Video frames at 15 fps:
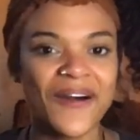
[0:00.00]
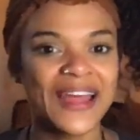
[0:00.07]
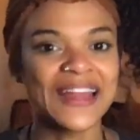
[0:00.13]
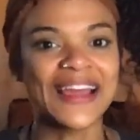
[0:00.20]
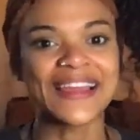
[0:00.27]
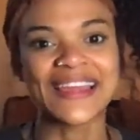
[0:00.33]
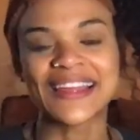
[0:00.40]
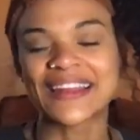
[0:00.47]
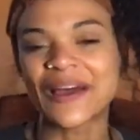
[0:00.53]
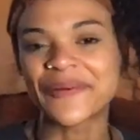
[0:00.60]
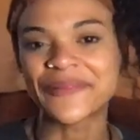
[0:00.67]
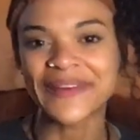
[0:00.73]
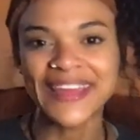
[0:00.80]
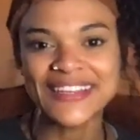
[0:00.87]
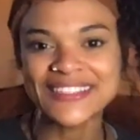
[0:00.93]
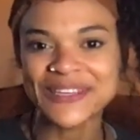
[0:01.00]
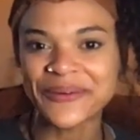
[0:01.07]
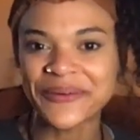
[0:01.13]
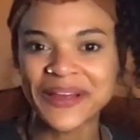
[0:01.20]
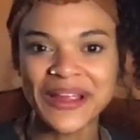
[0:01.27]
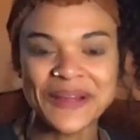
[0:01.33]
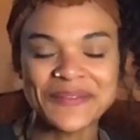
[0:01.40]
and I cannot wait to
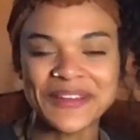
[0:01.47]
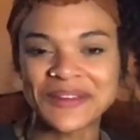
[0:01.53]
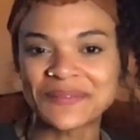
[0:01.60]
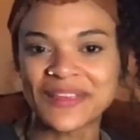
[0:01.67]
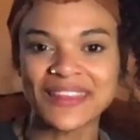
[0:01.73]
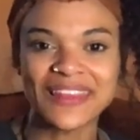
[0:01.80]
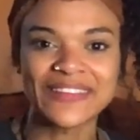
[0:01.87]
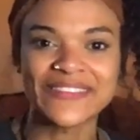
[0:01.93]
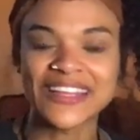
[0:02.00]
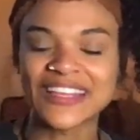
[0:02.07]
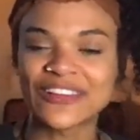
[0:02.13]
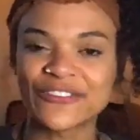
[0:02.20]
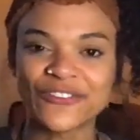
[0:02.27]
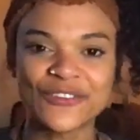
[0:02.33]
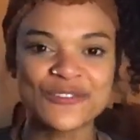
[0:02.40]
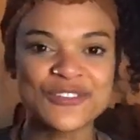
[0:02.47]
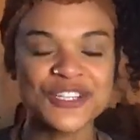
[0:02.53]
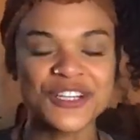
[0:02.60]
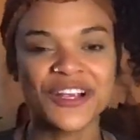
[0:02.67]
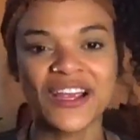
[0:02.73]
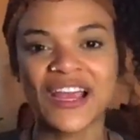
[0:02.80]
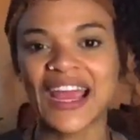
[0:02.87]
where I'm going to be living in the
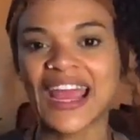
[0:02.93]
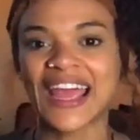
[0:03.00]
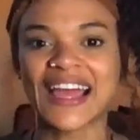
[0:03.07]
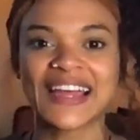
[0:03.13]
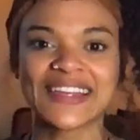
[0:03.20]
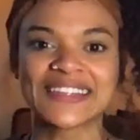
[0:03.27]
future. And